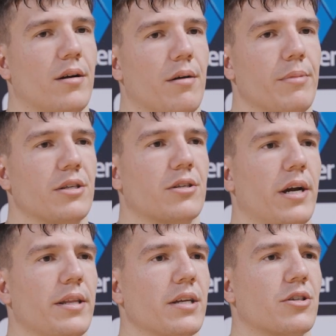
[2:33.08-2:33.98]
I mean,
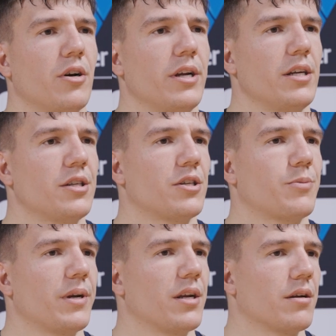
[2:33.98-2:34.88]
I think Scotty, he's
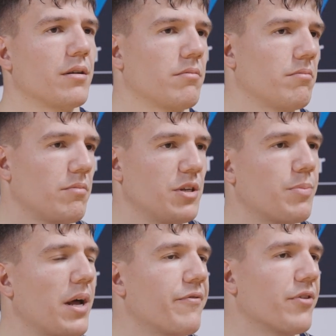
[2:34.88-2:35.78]

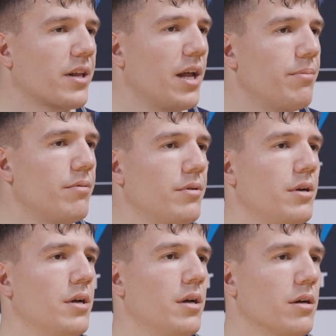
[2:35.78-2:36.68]
played for the club.
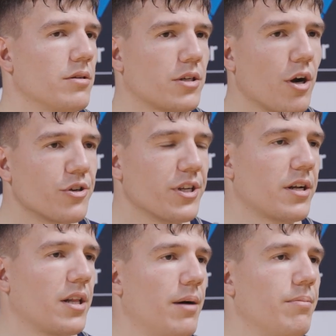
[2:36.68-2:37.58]
He's coached at the
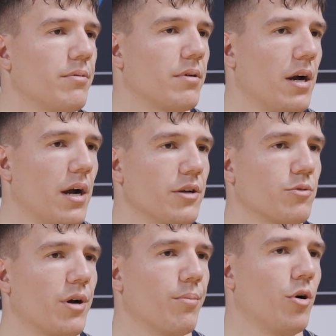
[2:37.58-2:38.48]
club. He's
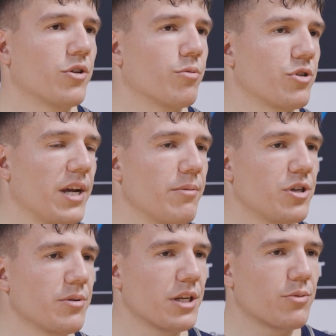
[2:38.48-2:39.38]
won multiple
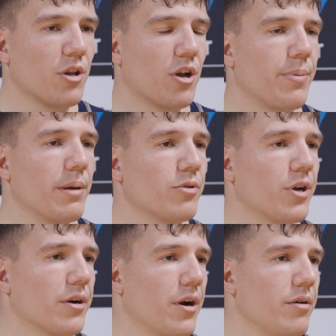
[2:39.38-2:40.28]
championships. That's what a lot of people
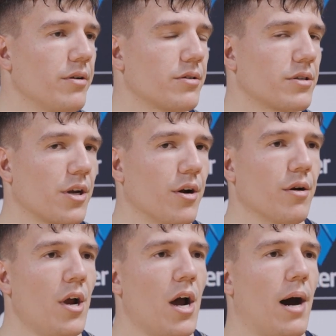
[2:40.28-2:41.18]
don't know. So
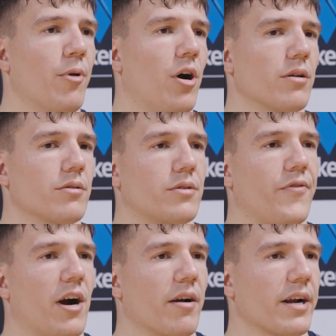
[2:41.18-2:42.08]
I'm not
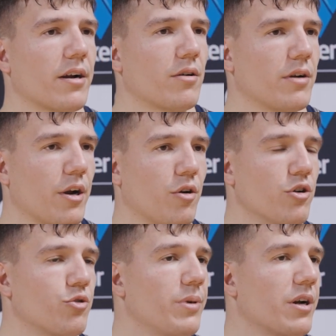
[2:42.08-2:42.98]
firing
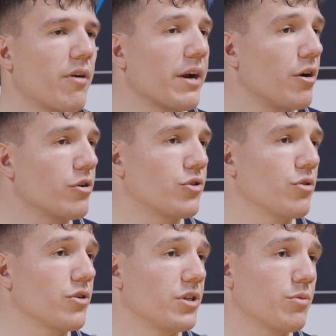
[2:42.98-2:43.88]
Gorge will be a great coach too,
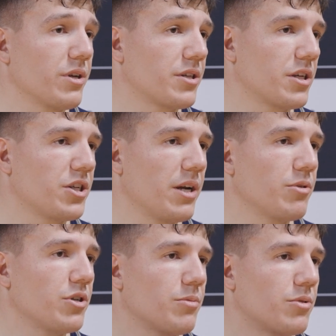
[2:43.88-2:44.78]
because he's won 6
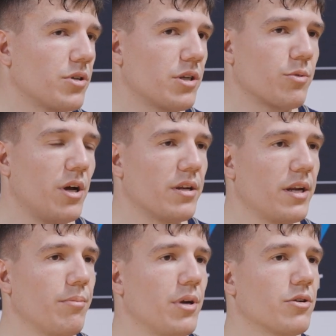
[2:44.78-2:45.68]
championships as well in
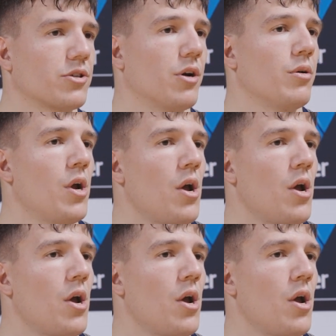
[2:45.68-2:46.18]
the NBL. So,